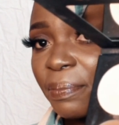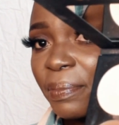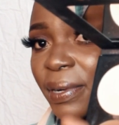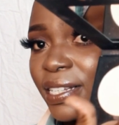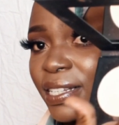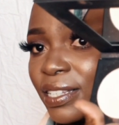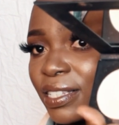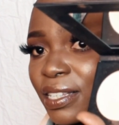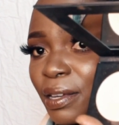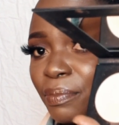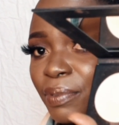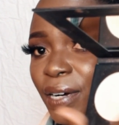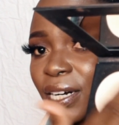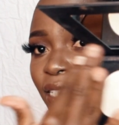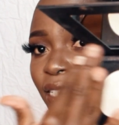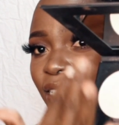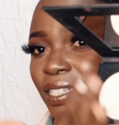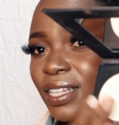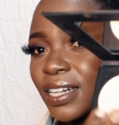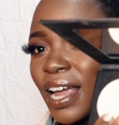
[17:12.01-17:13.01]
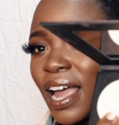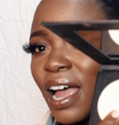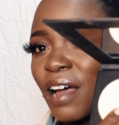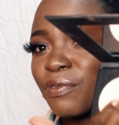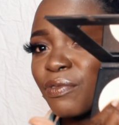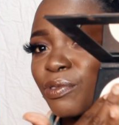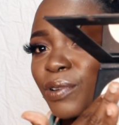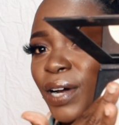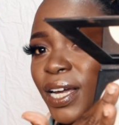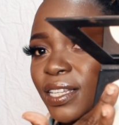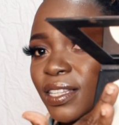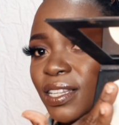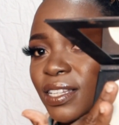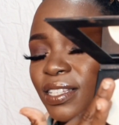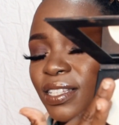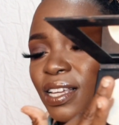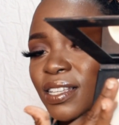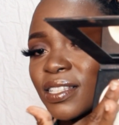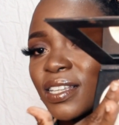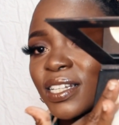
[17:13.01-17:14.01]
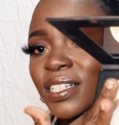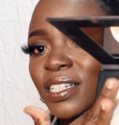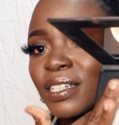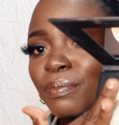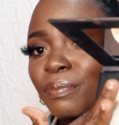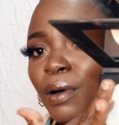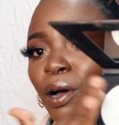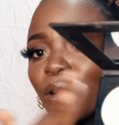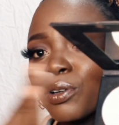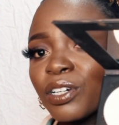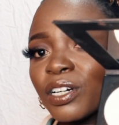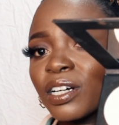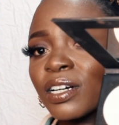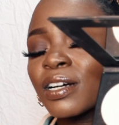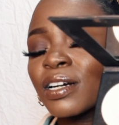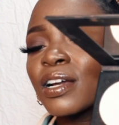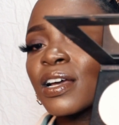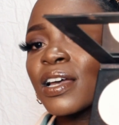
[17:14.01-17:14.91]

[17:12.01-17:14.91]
But this is the brightest. Then I have white. There's a setting powder.